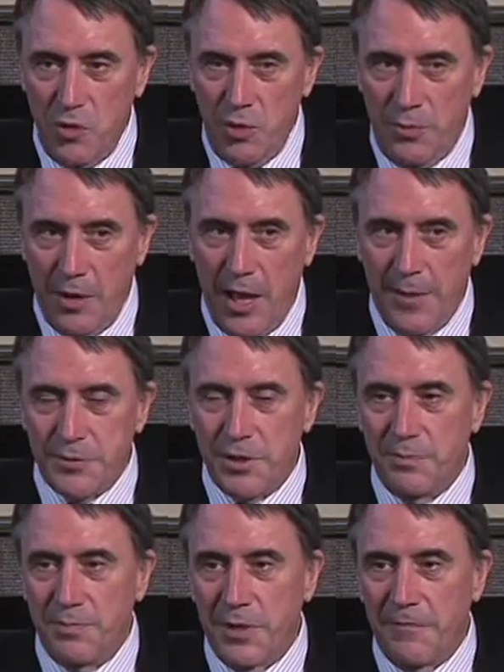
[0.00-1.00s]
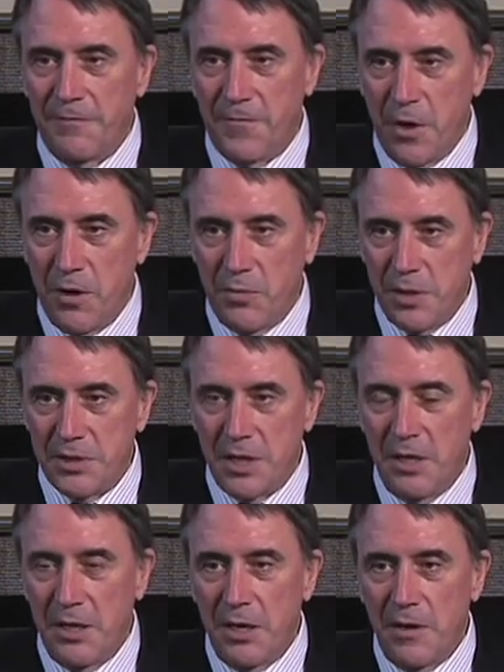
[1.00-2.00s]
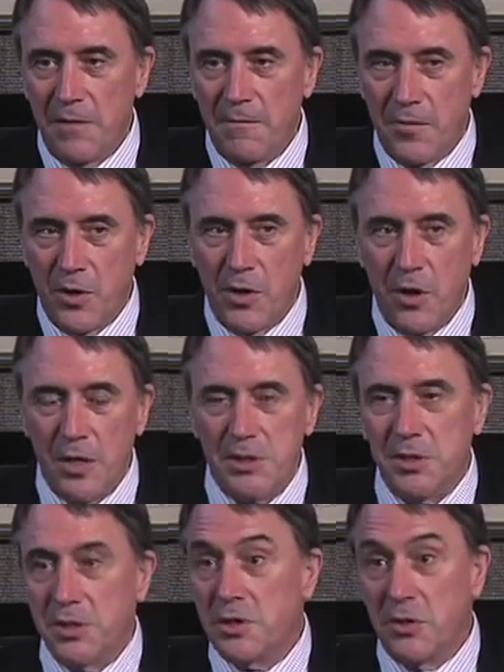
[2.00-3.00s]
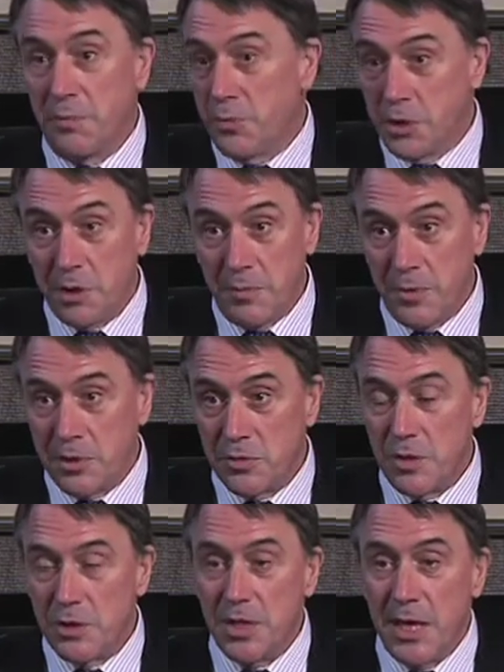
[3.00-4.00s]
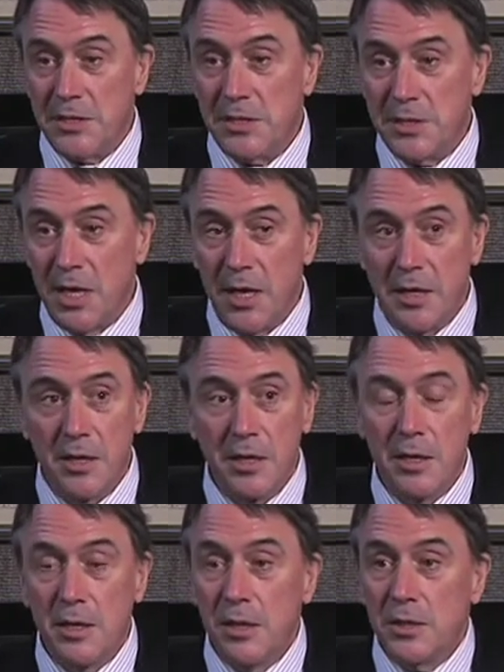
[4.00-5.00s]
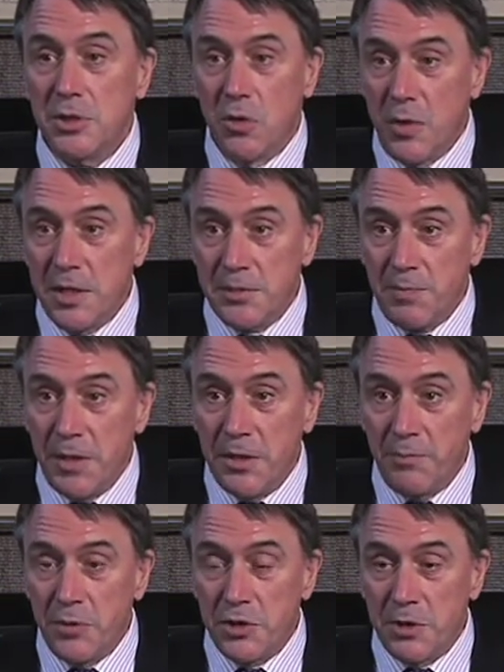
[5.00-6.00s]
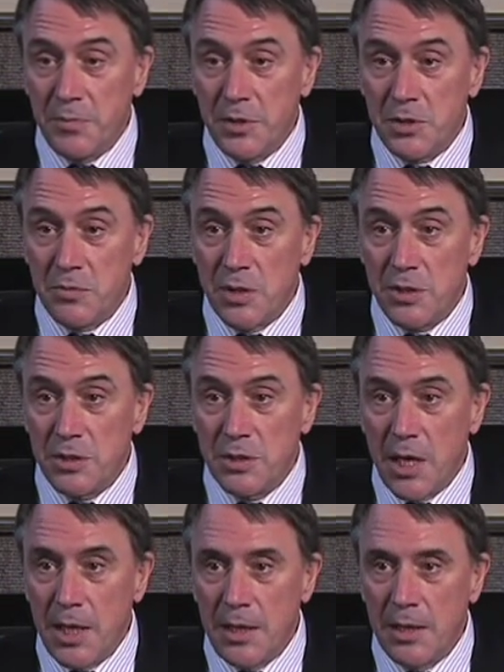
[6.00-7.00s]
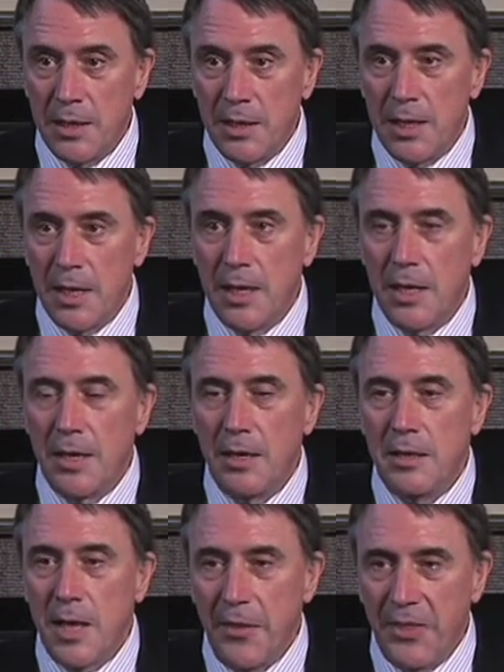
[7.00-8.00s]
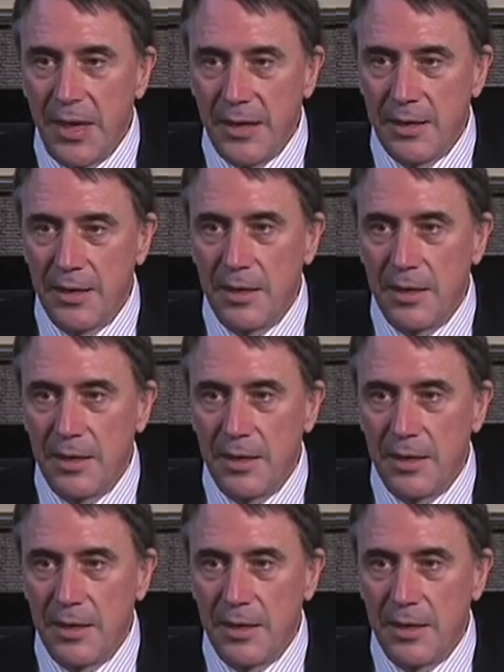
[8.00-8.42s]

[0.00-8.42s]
doable option, but very risky, very costly. So the Bush administration hasn't done it. So what has been the Bush administration done? Nothing.